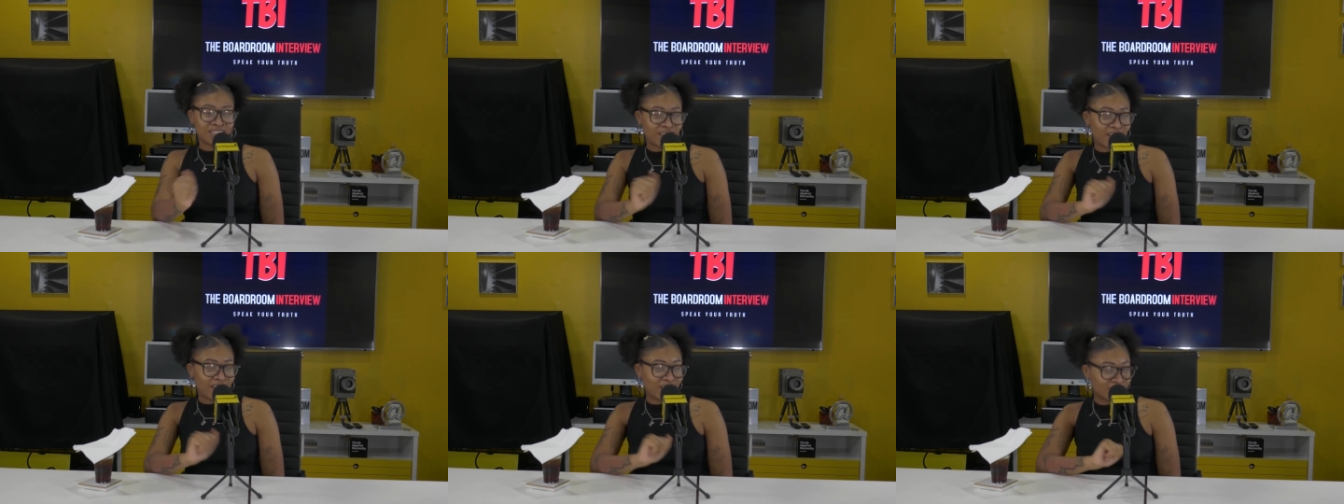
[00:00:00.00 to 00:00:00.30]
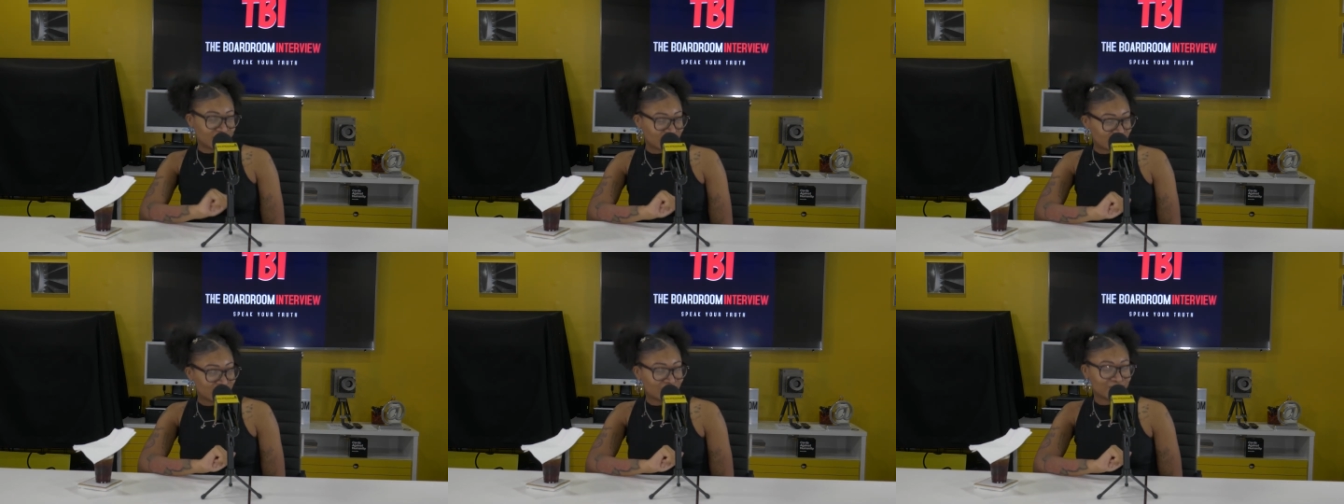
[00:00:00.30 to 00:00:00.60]

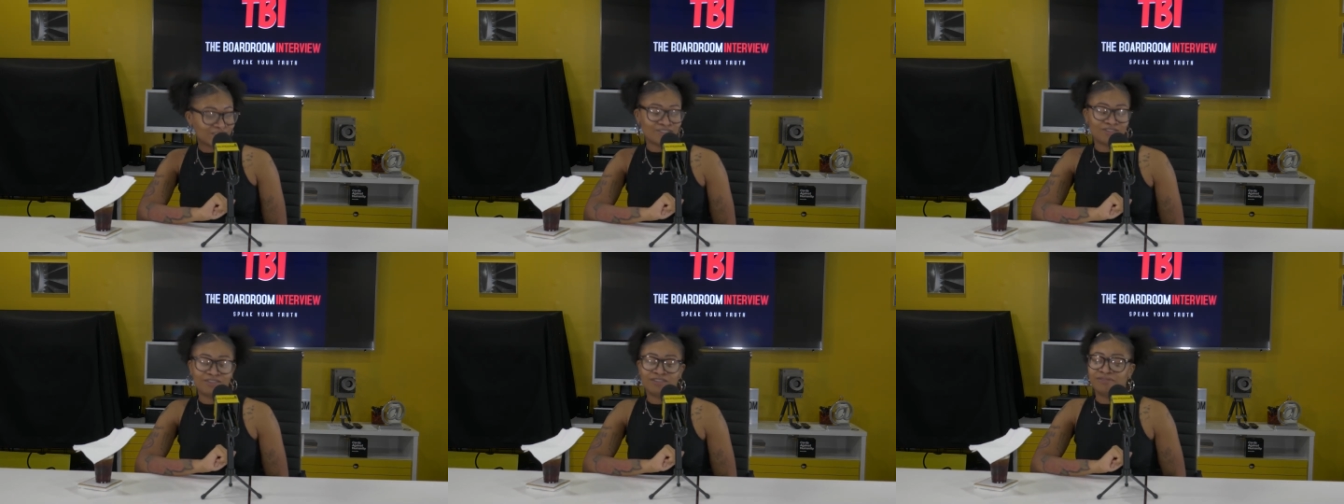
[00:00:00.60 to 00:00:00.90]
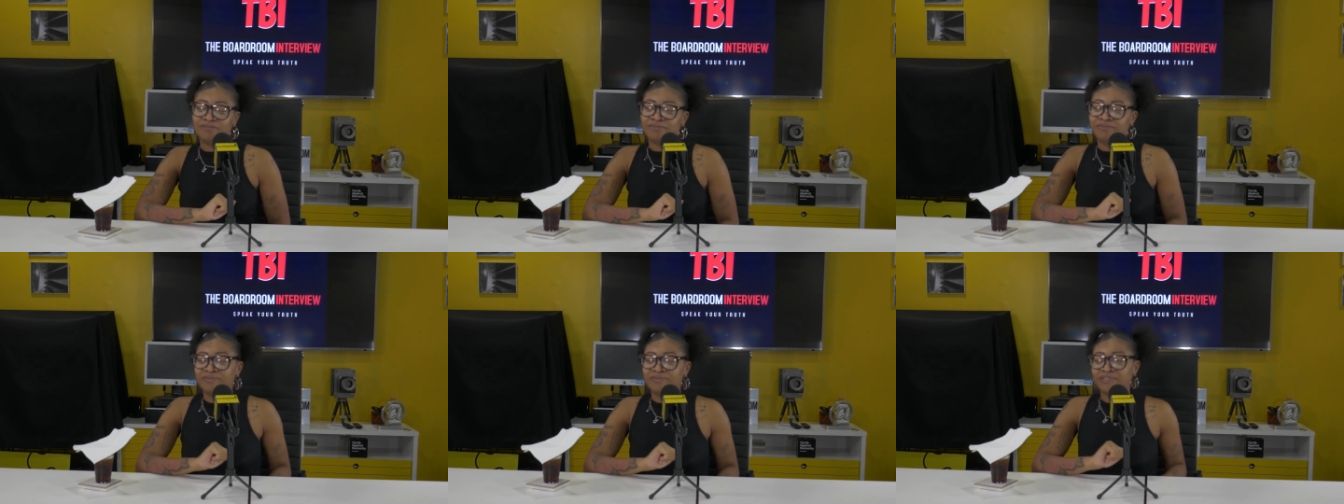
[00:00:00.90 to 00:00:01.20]
taxes. You know,
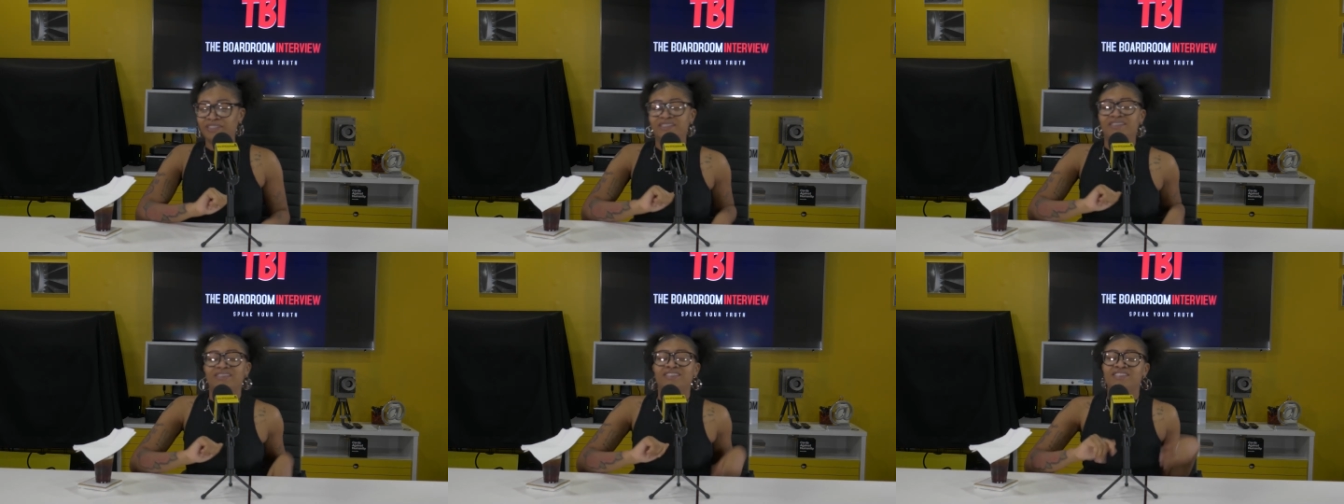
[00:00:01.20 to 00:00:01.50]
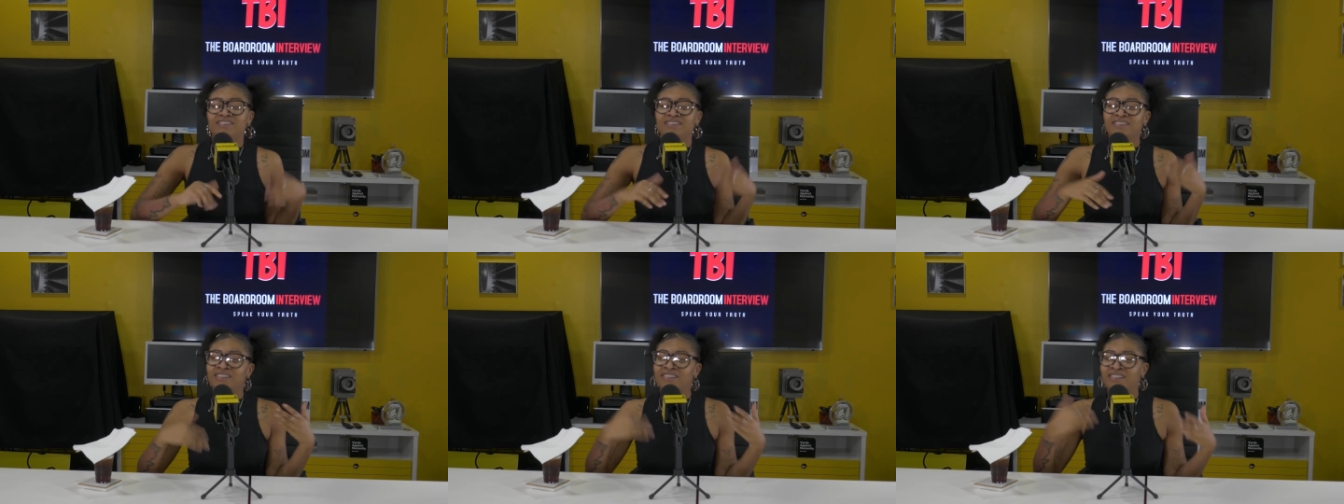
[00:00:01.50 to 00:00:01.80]
it's
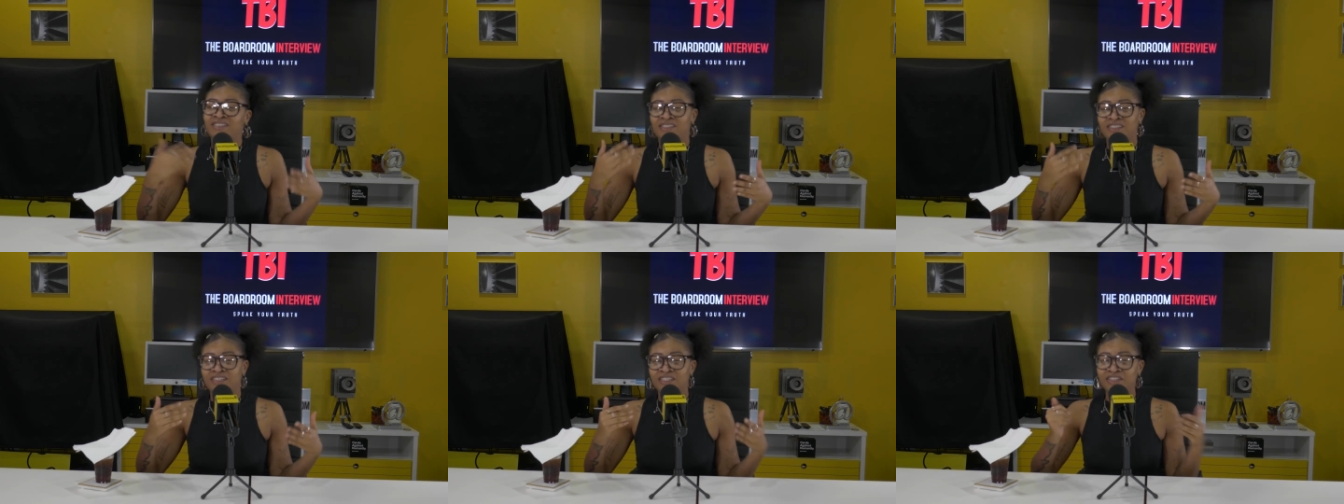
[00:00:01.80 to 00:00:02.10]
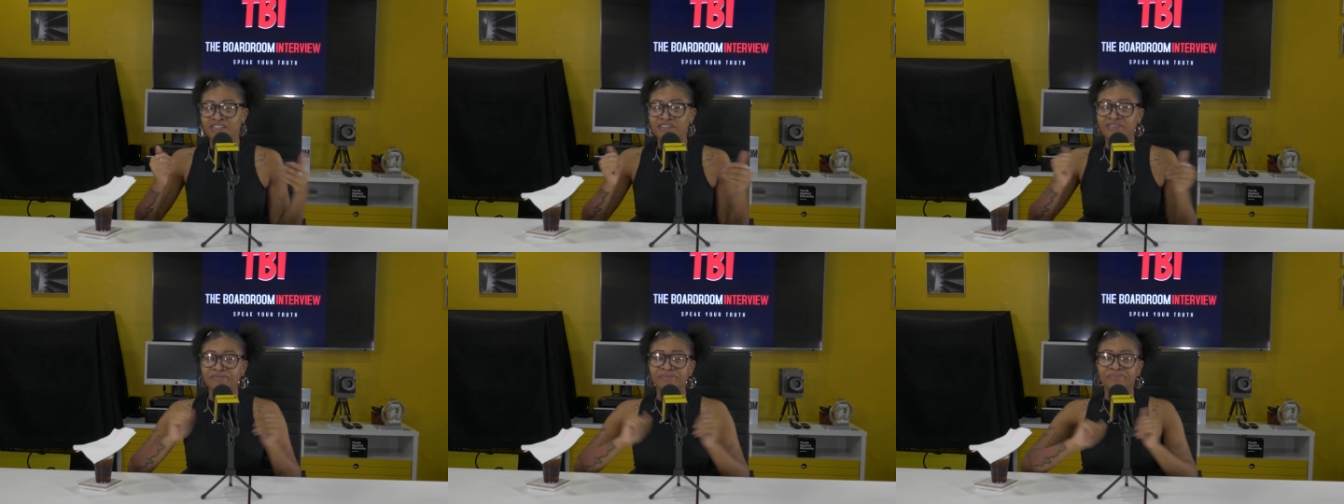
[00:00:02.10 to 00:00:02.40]
just easier.